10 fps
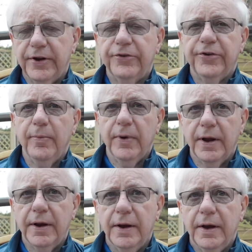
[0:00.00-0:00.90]
is
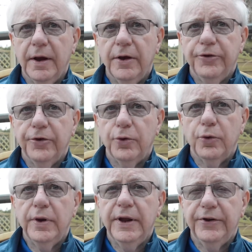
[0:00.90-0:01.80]
similar to
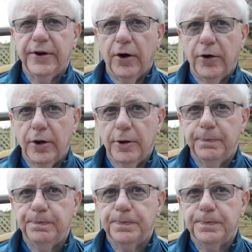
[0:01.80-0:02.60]
heating oil.